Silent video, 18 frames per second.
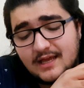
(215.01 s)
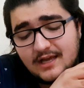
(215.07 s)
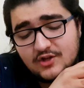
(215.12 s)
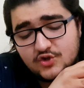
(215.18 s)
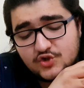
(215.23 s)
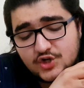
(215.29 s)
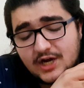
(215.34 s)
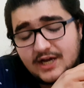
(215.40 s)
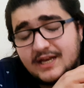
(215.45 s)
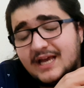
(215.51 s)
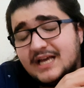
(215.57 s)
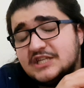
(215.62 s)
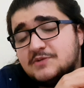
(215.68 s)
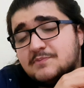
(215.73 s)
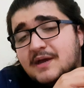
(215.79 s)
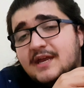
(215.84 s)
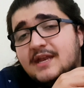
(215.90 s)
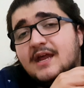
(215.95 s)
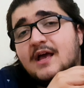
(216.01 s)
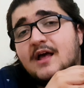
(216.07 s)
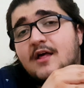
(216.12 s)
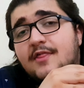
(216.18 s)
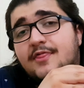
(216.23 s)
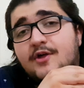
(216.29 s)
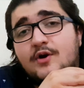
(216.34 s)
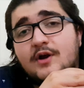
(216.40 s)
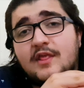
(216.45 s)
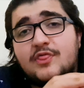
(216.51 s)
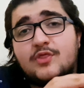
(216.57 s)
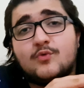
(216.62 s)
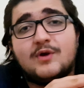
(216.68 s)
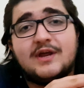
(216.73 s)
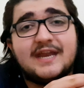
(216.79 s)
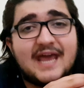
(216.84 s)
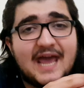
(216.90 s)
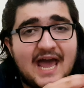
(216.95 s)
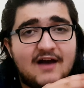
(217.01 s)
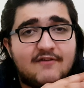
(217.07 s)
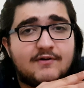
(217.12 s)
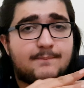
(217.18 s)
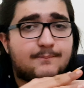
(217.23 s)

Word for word: in China has made 33 and a half,